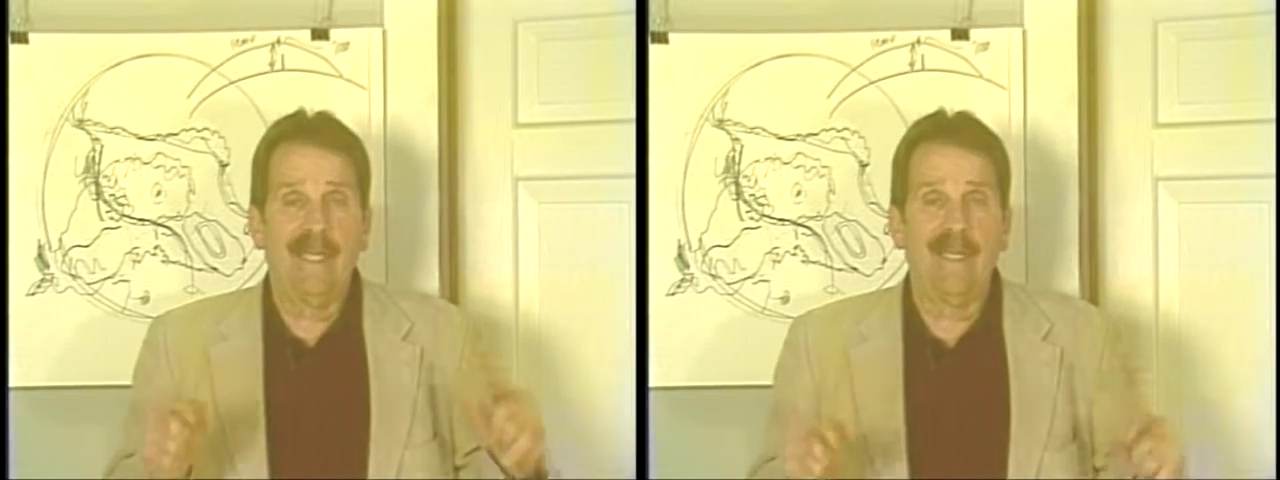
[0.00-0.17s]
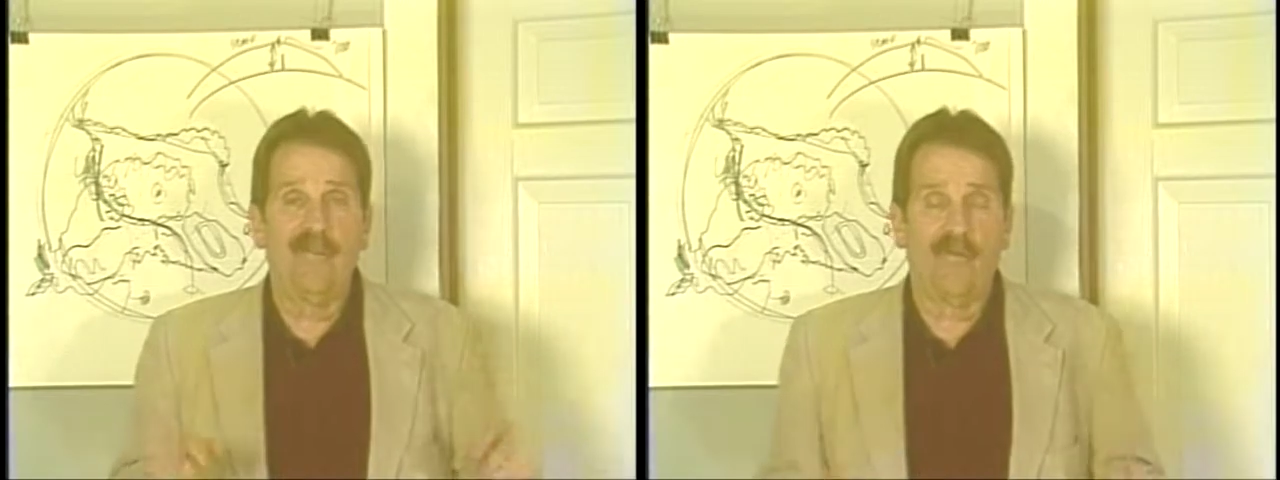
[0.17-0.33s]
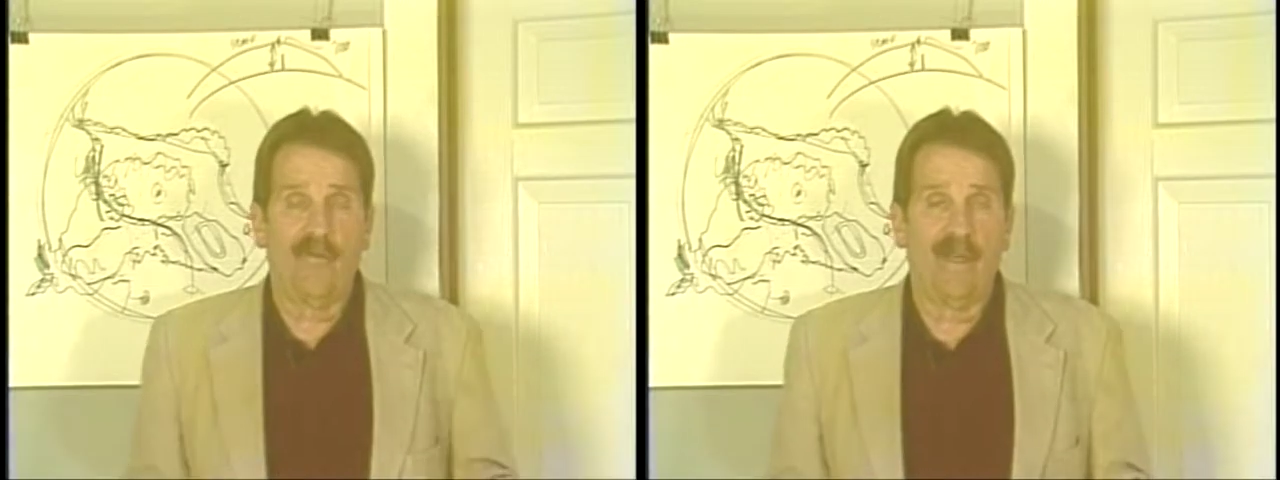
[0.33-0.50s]
in
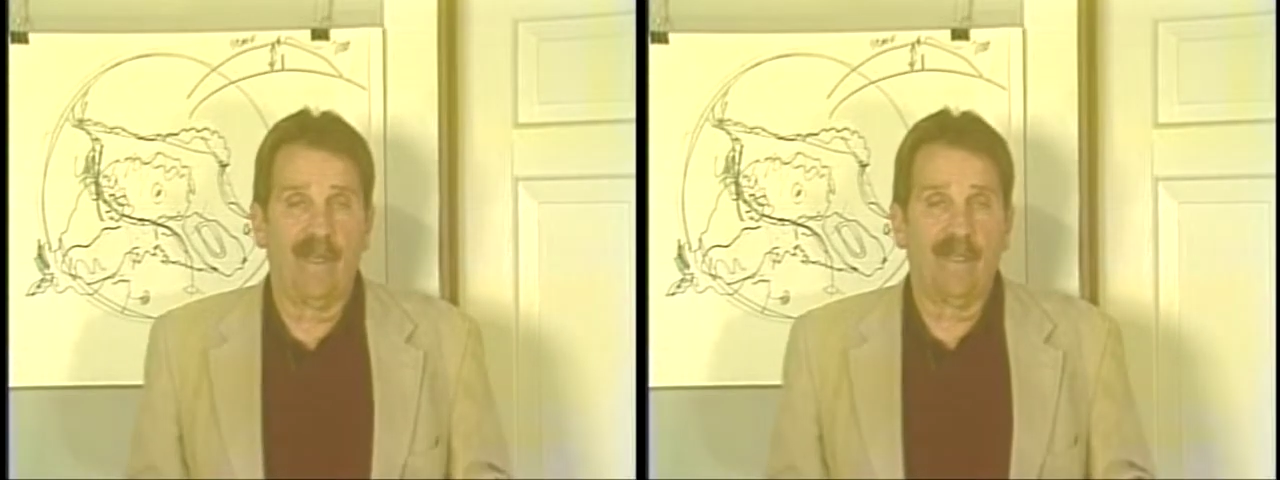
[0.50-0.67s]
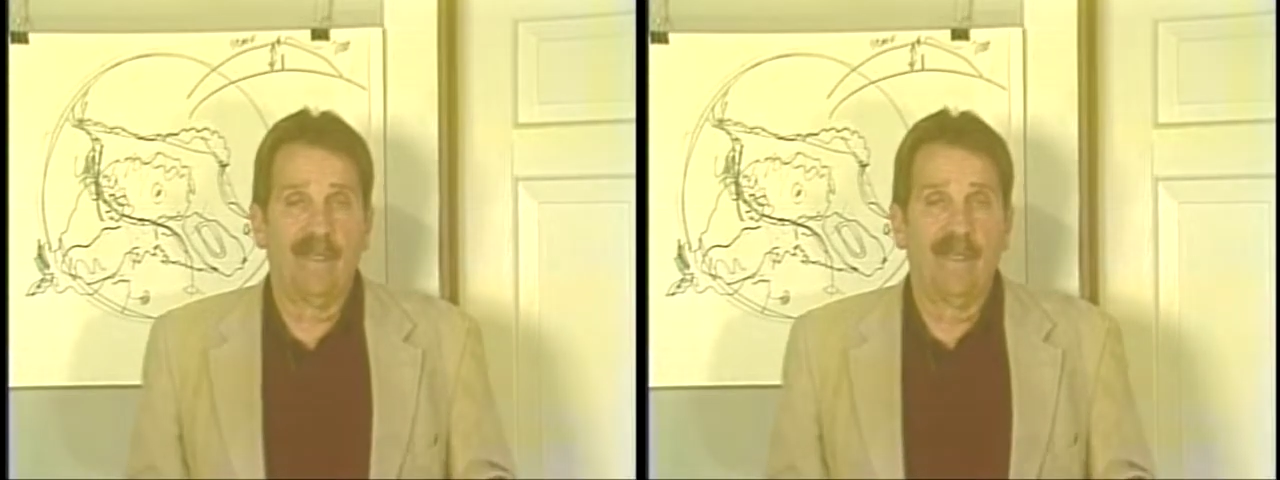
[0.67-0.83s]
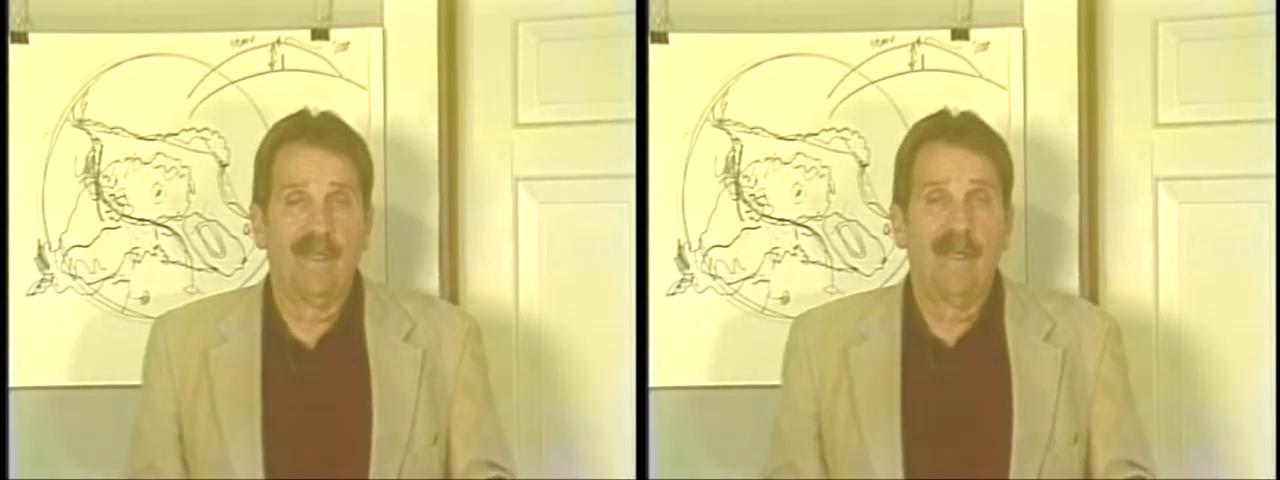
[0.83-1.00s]
Detroit.
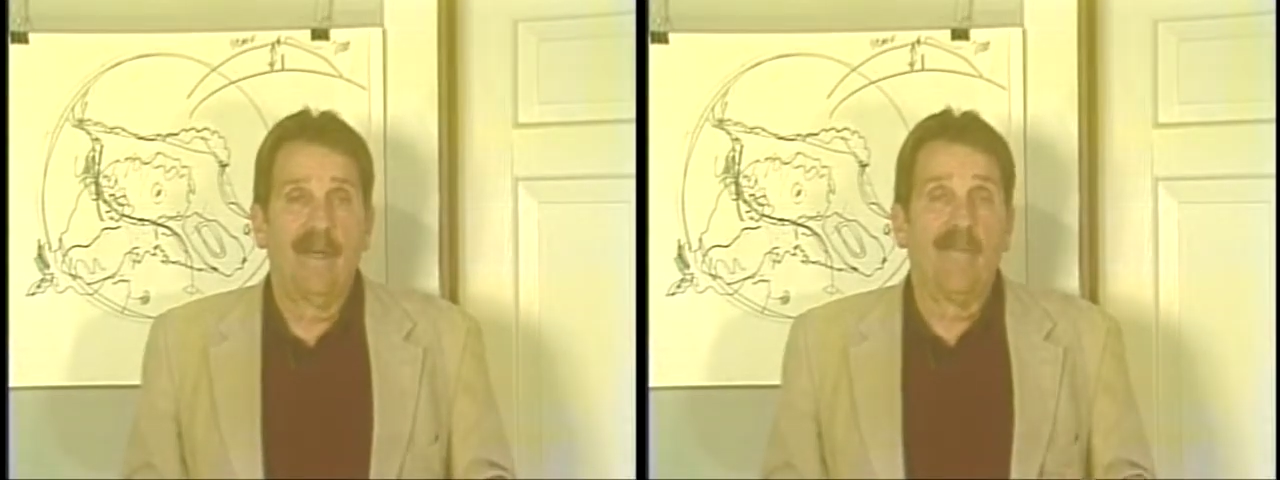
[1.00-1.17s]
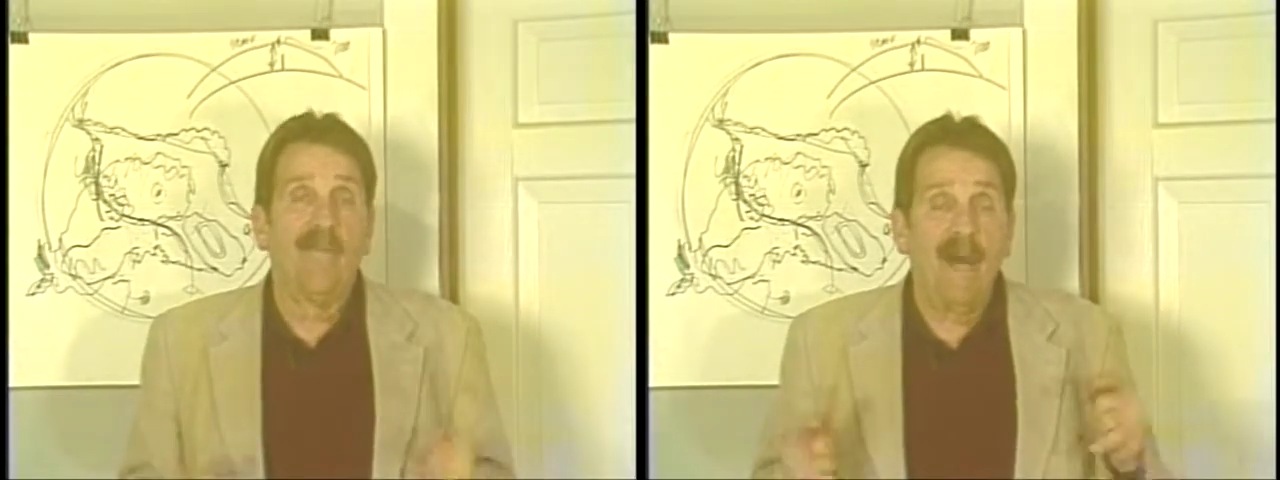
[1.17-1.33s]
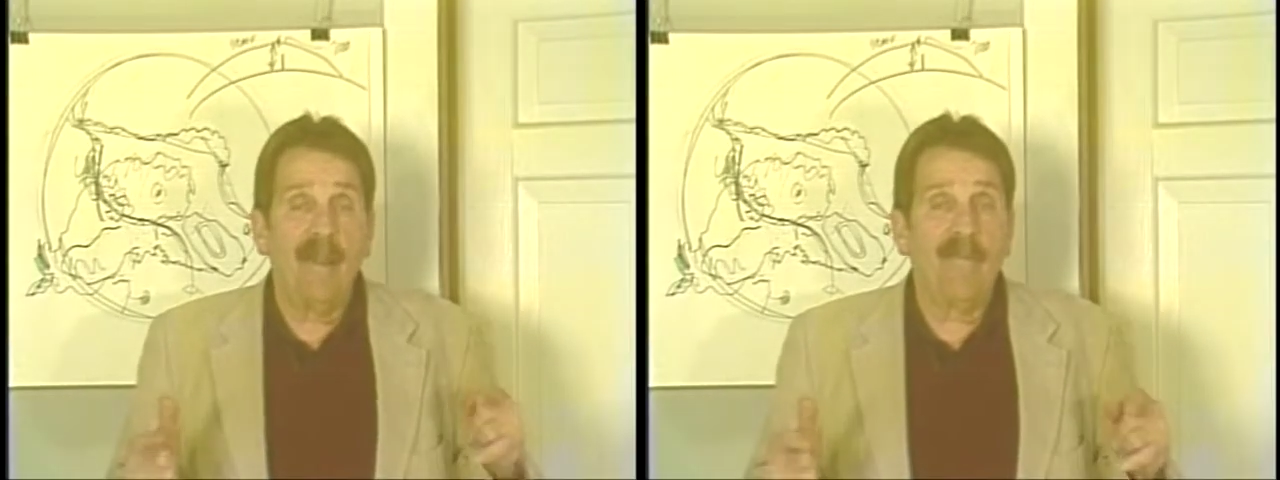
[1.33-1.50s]

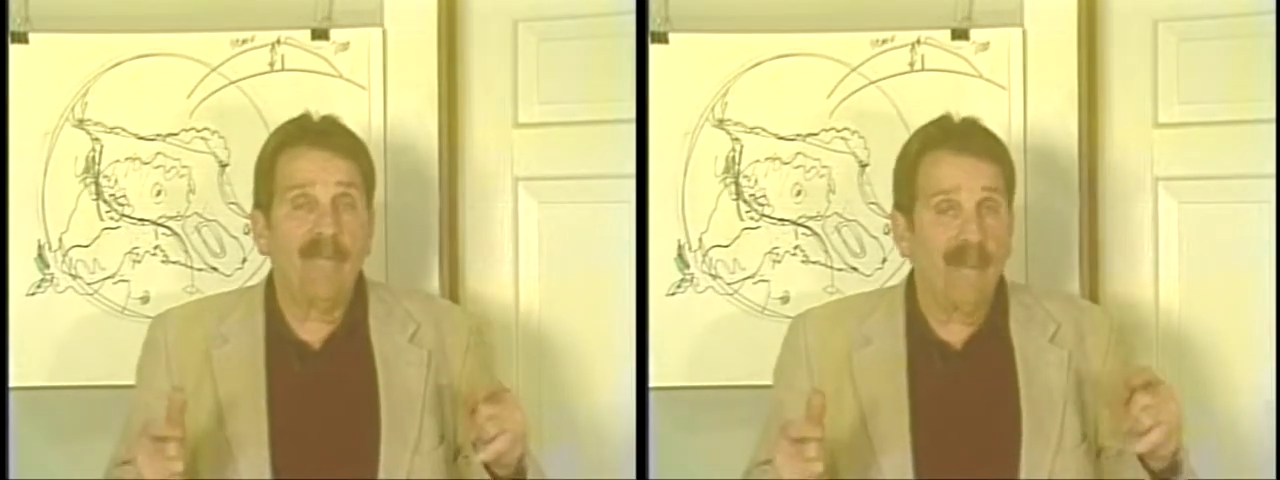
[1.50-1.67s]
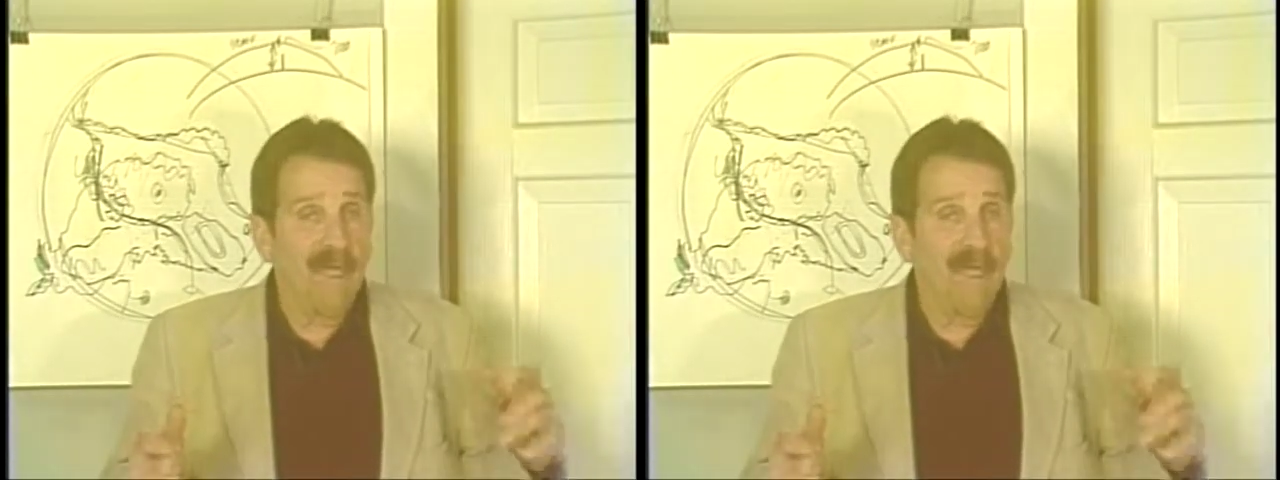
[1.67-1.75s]
But